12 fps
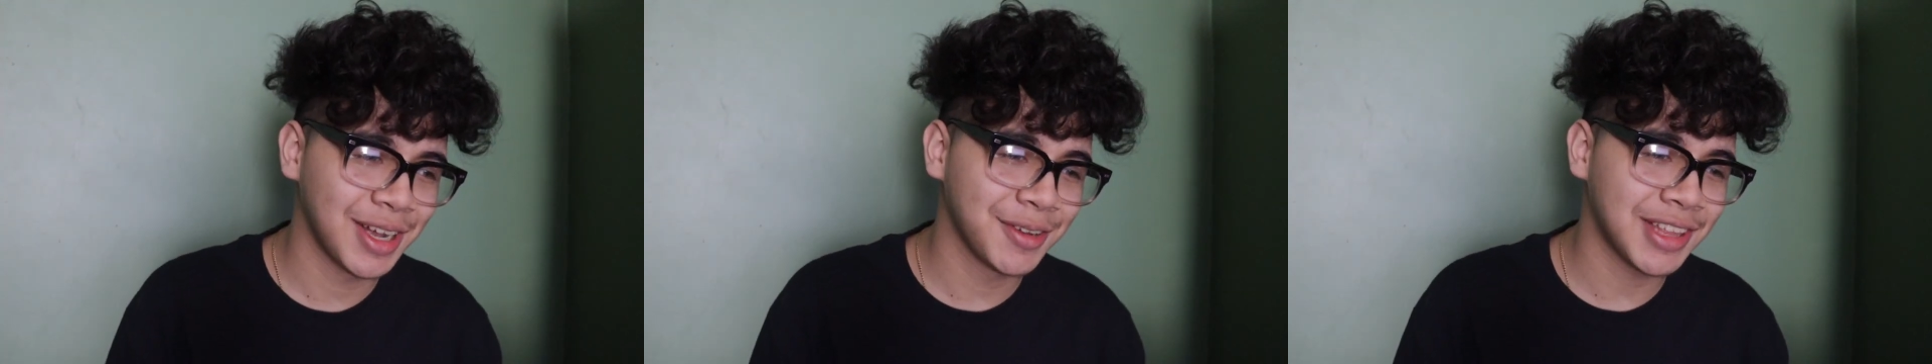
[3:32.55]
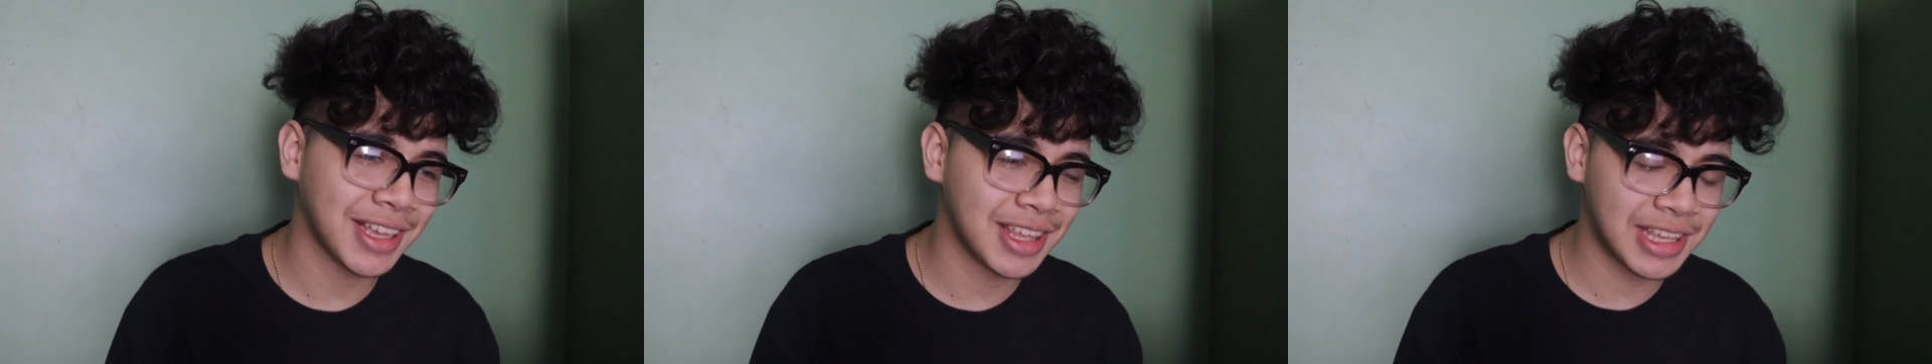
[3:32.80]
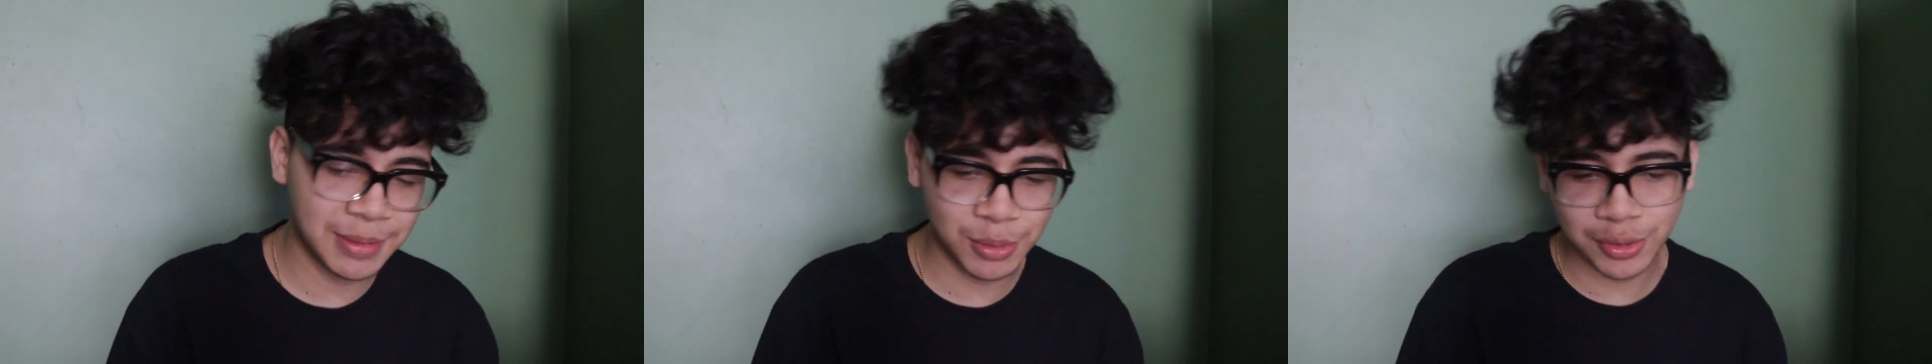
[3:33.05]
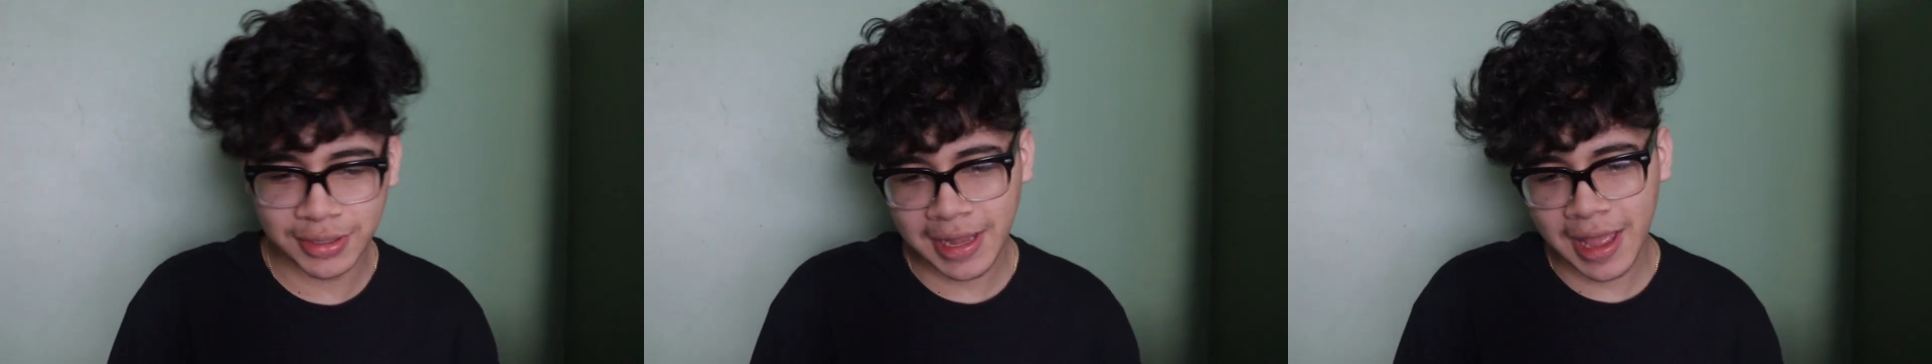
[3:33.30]
hopefully I can keep
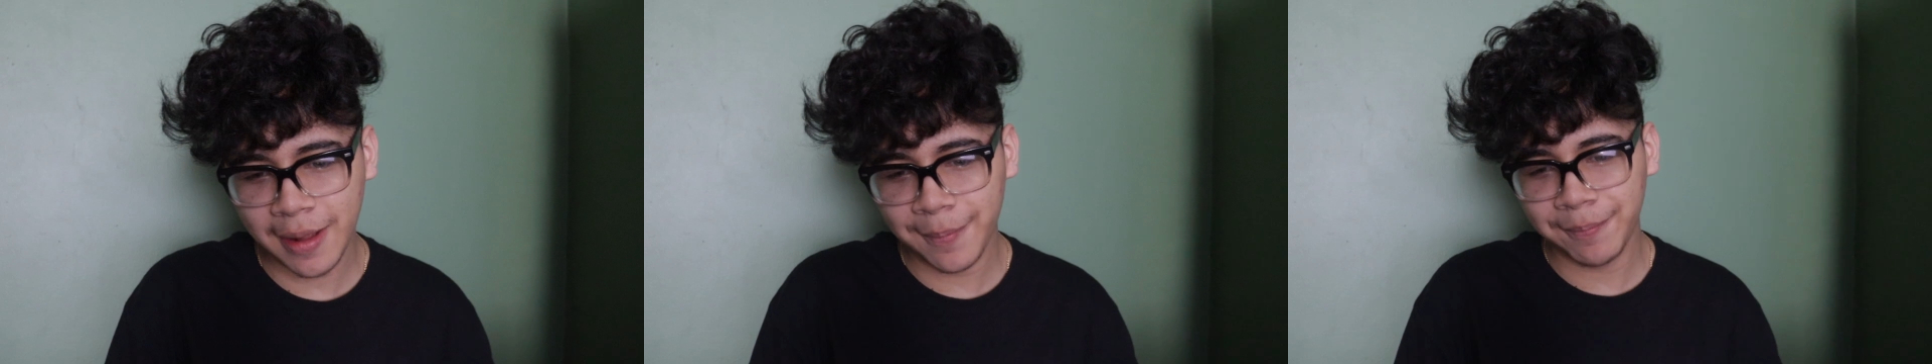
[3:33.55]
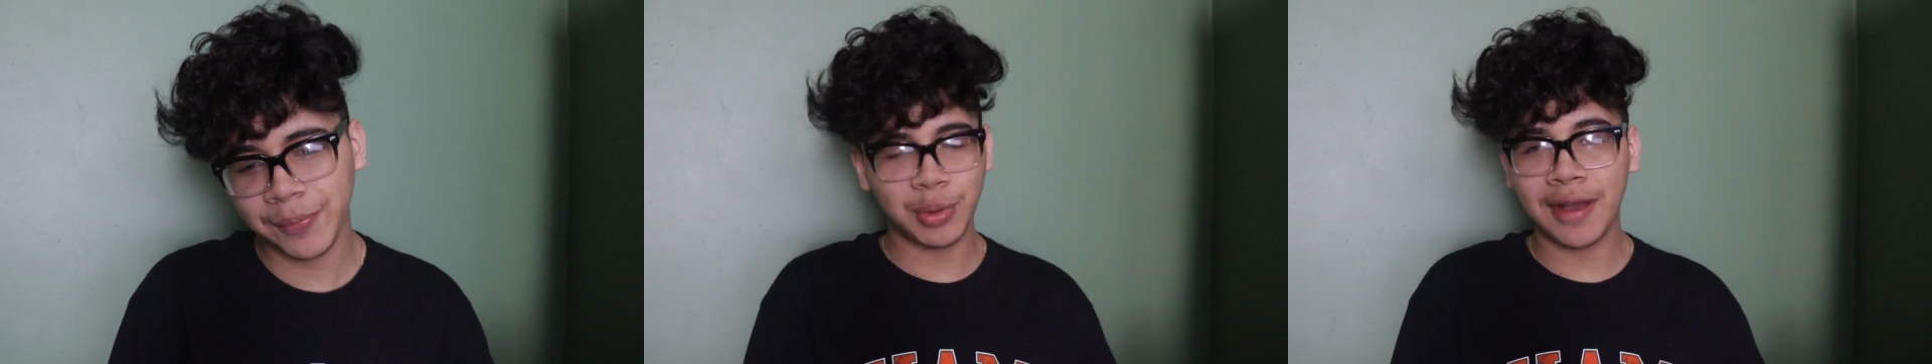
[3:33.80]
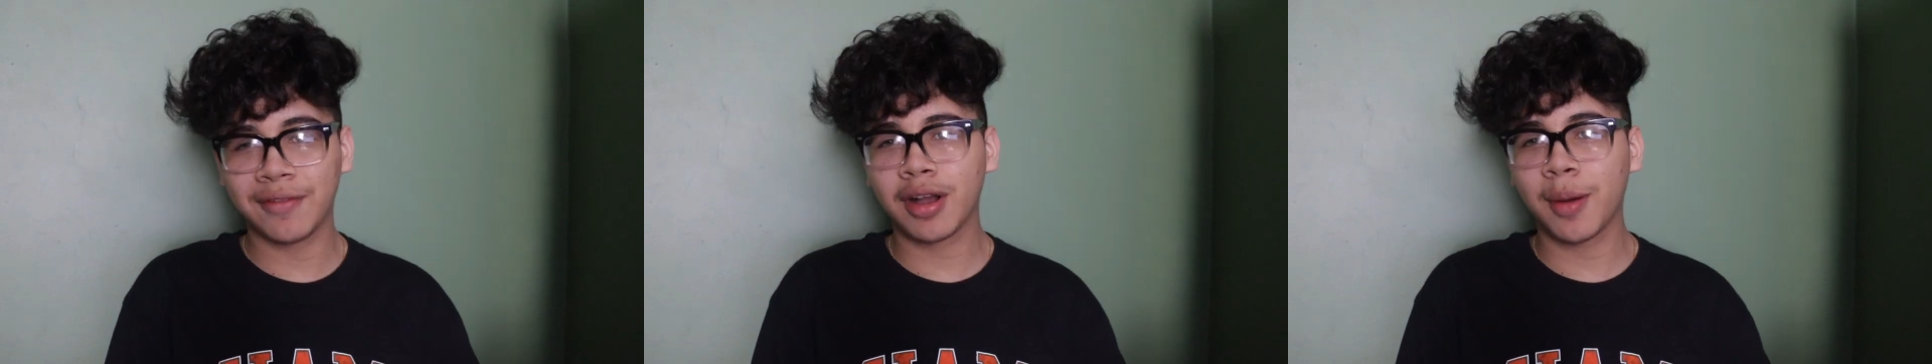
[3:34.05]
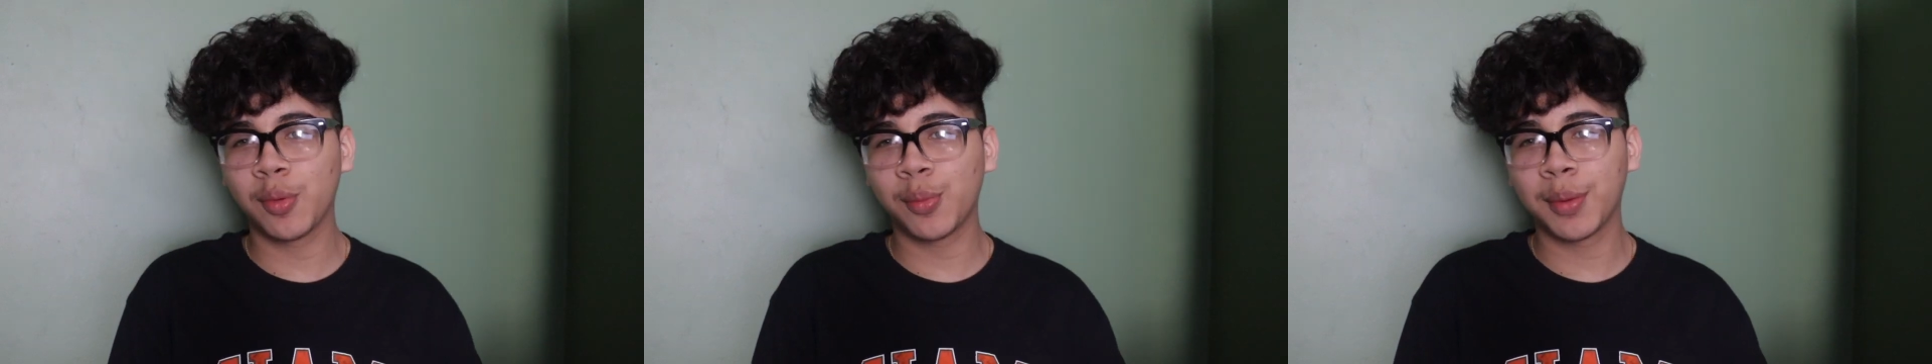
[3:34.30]
doing that. We have a
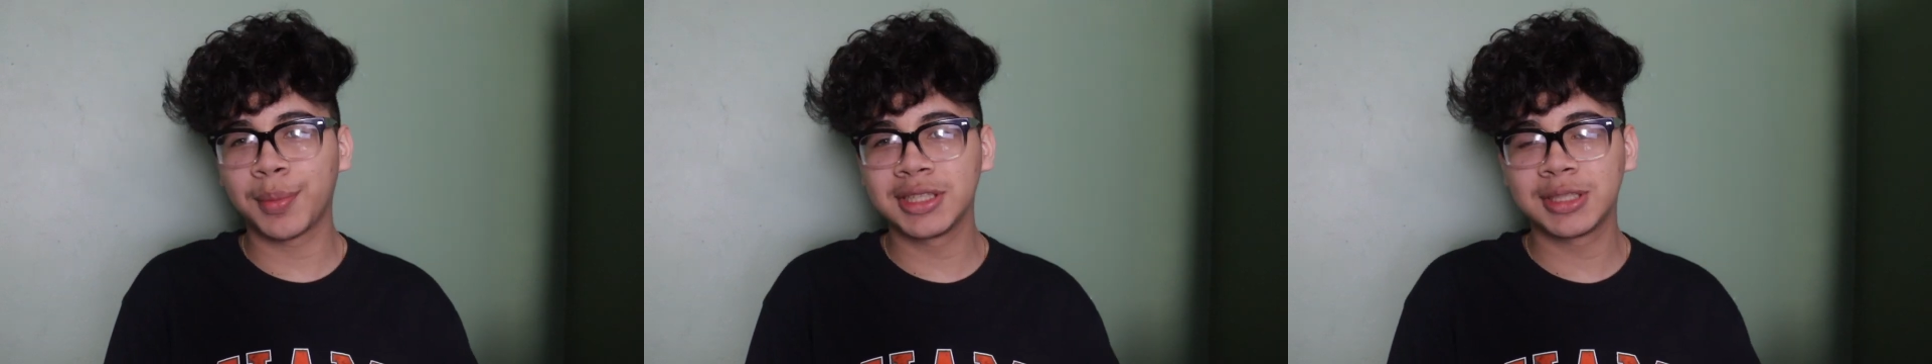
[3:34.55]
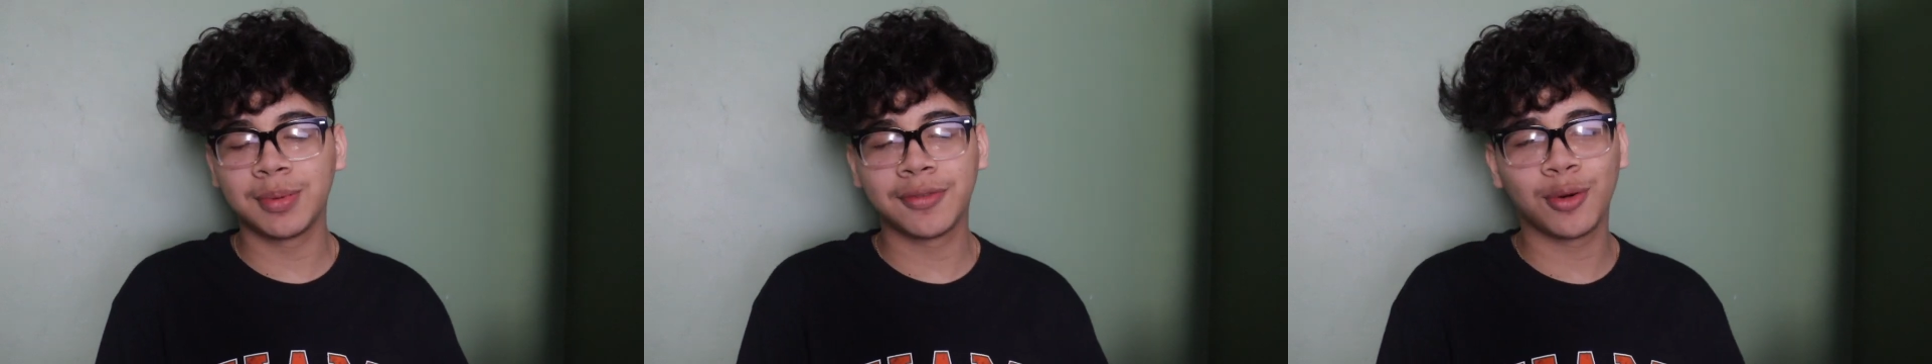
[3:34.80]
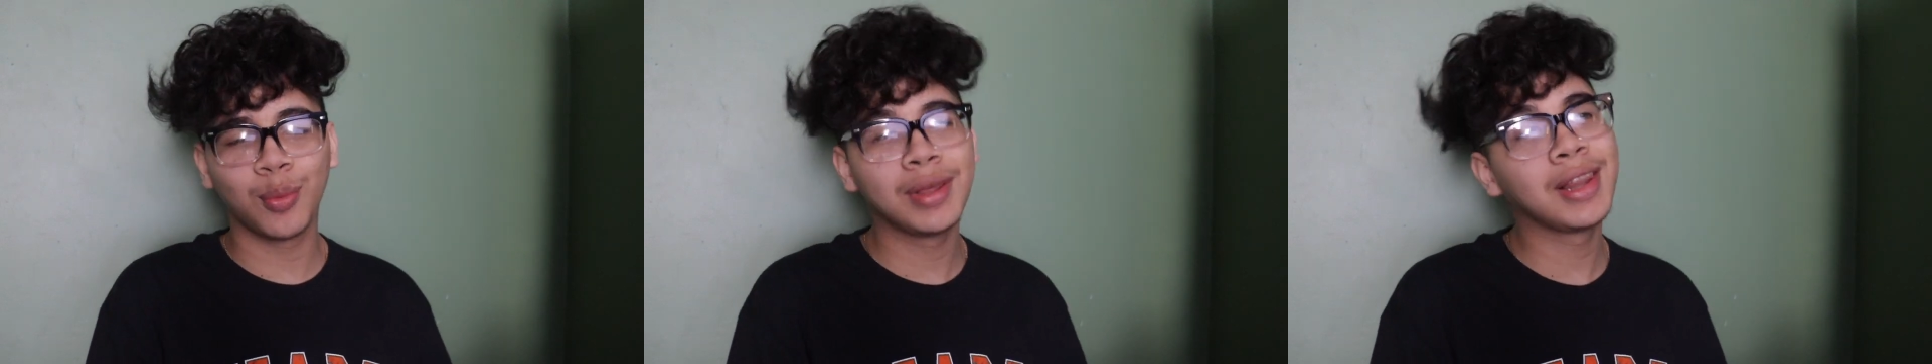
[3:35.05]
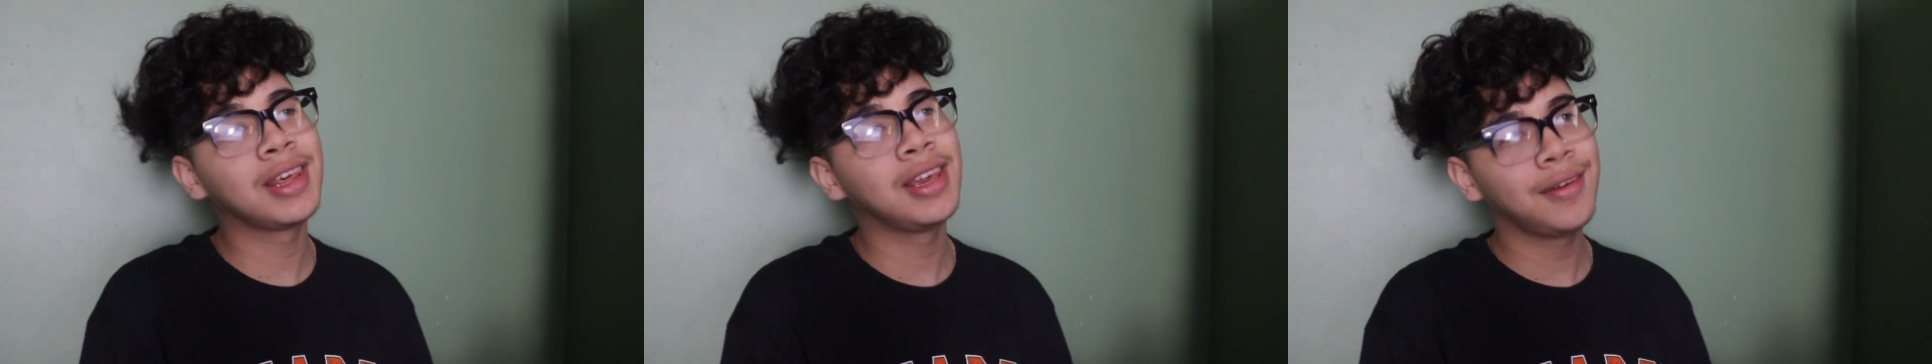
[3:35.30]
couple more months before we
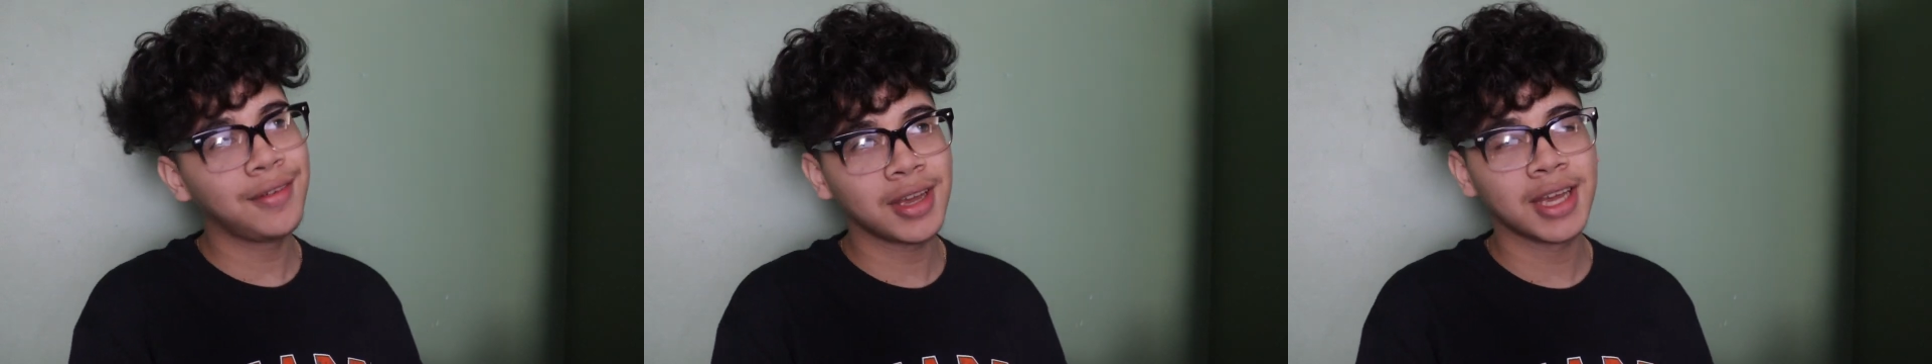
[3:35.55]
leave.